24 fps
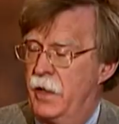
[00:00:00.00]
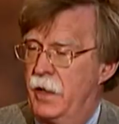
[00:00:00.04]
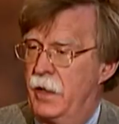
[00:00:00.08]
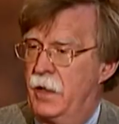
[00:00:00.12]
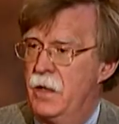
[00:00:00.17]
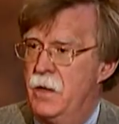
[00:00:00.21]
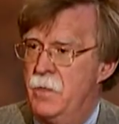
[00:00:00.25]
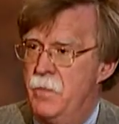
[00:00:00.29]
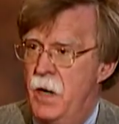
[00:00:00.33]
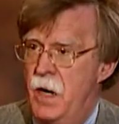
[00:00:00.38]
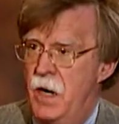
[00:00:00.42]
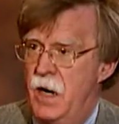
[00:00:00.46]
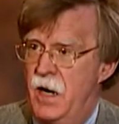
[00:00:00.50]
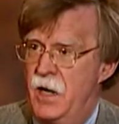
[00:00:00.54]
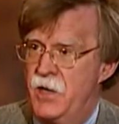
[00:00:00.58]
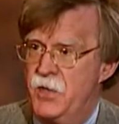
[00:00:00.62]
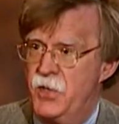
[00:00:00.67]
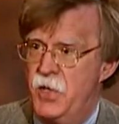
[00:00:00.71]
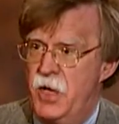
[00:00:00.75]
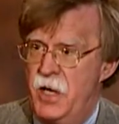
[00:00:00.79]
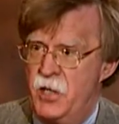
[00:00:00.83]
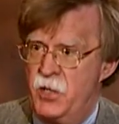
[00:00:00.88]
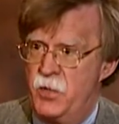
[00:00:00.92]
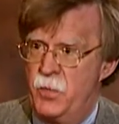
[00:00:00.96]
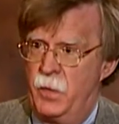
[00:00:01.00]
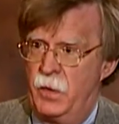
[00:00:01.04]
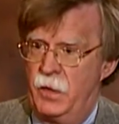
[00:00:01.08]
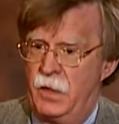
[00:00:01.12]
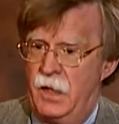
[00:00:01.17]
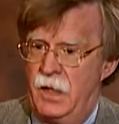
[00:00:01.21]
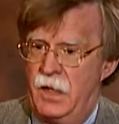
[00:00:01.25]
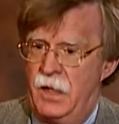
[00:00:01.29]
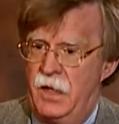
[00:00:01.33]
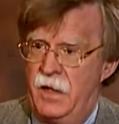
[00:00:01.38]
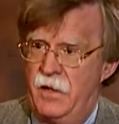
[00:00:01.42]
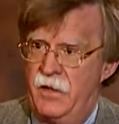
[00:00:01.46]
like Hamas,
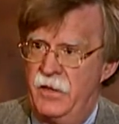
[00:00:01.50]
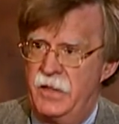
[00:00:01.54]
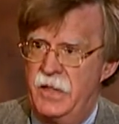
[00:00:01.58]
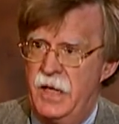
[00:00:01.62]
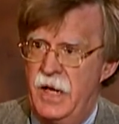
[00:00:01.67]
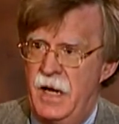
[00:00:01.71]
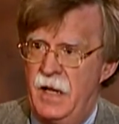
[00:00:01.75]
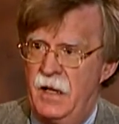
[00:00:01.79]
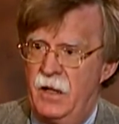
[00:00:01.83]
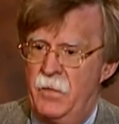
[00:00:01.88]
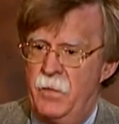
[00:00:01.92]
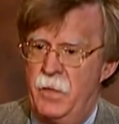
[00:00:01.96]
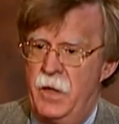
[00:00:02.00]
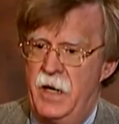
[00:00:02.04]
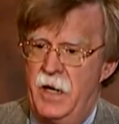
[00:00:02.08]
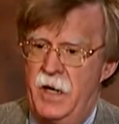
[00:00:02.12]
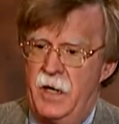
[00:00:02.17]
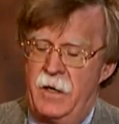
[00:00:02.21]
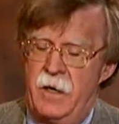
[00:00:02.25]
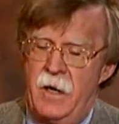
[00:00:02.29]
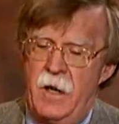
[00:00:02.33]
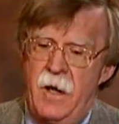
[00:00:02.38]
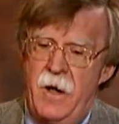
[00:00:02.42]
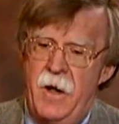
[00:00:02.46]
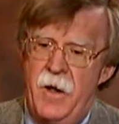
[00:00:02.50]
Hezbollah, the Taliban,